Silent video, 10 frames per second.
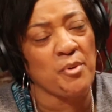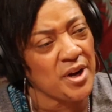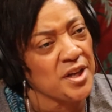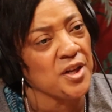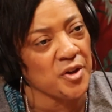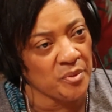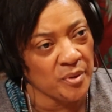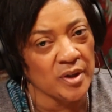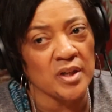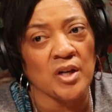brand new.
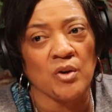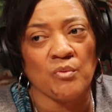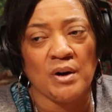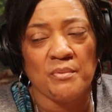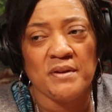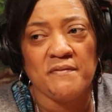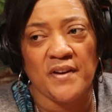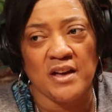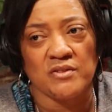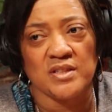What we
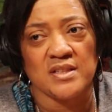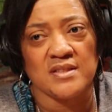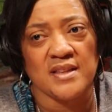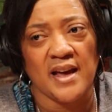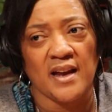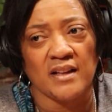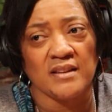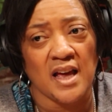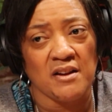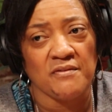found is that a
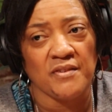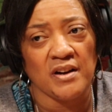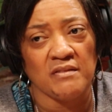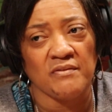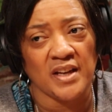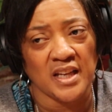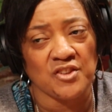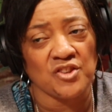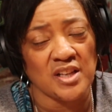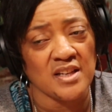lot of
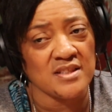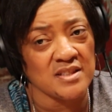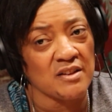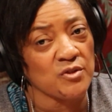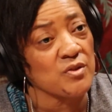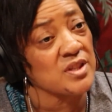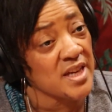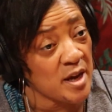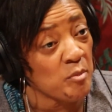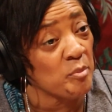financial aid is left on the
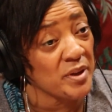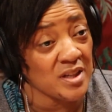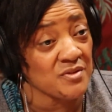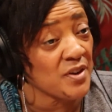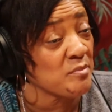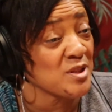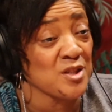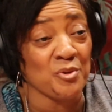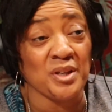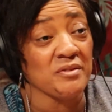table because families
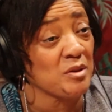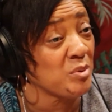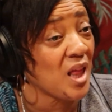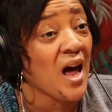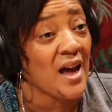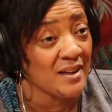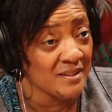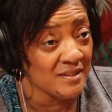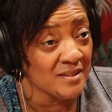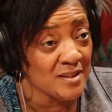don't even apply.
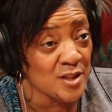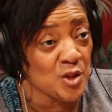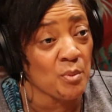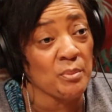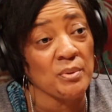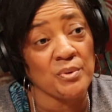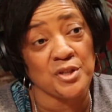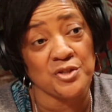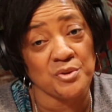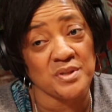So what we want
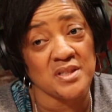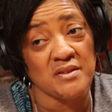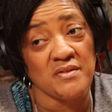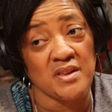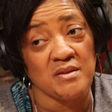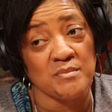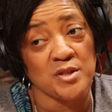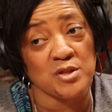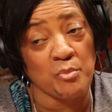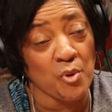to do is give them
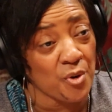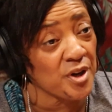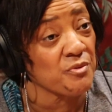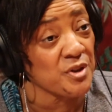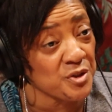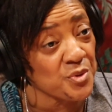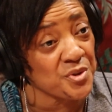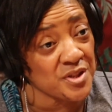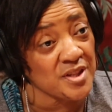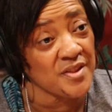the support and
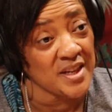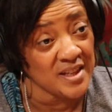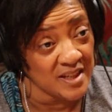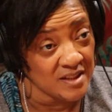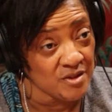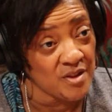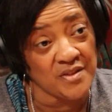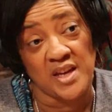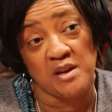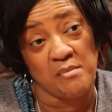resources that they need so
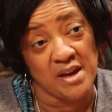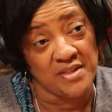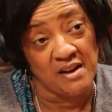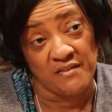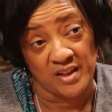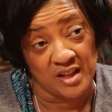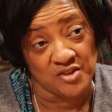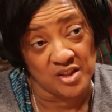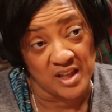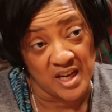that they can make that
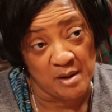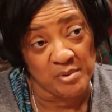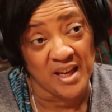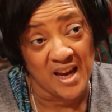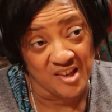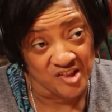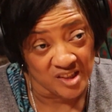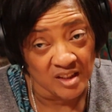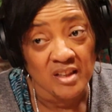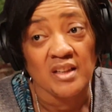financial aid
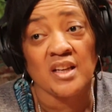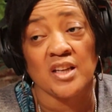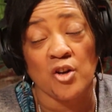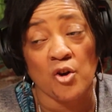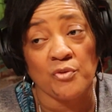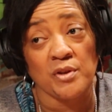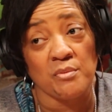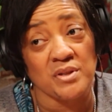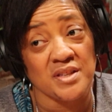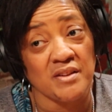application and hopefully
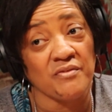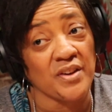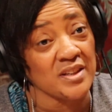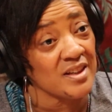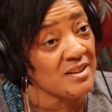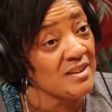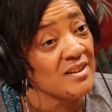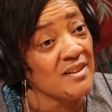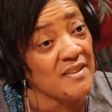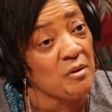receive funding
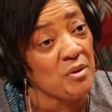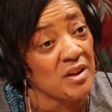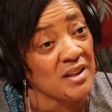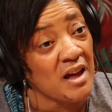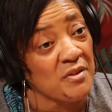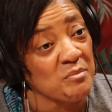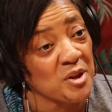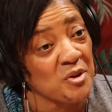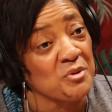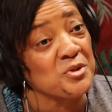that will allow them to
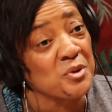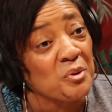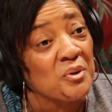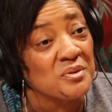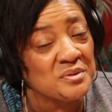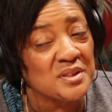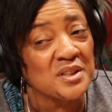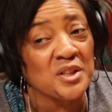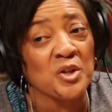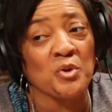go to school.
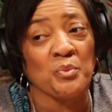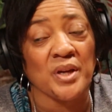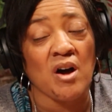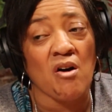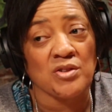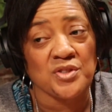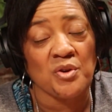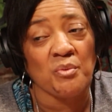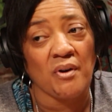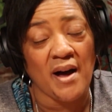We also
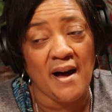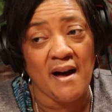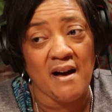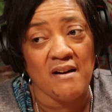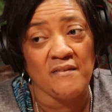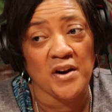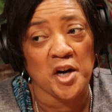will have